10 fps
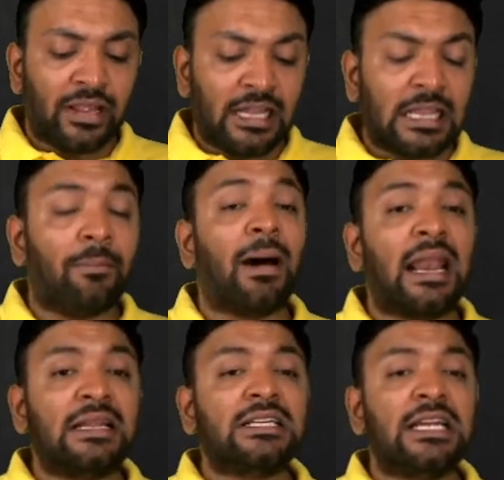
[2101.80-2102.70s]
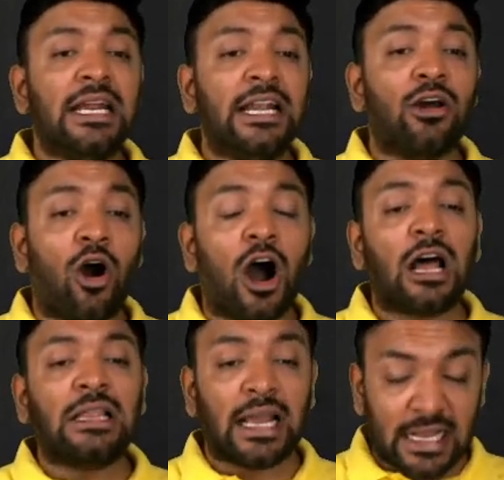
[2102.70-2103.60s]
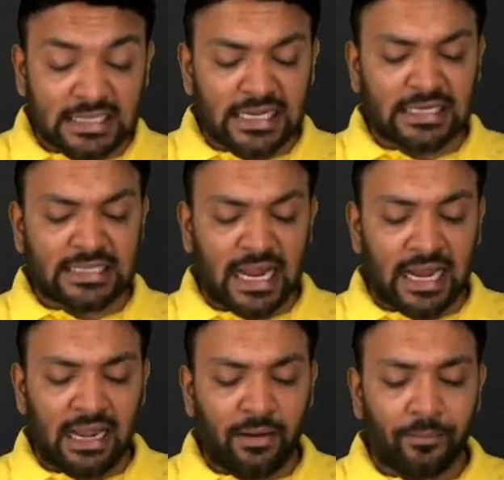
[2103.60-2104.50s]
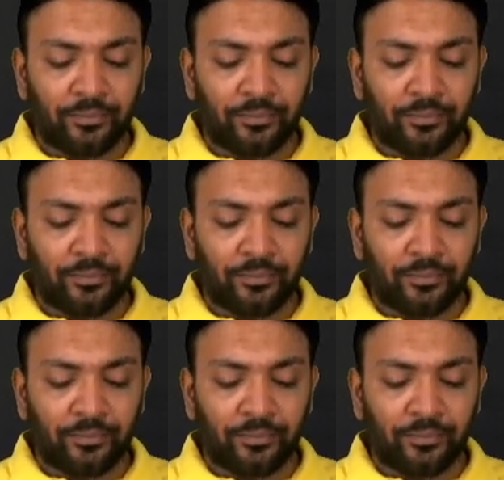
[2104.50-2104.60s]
in the balance sheet on the asset side,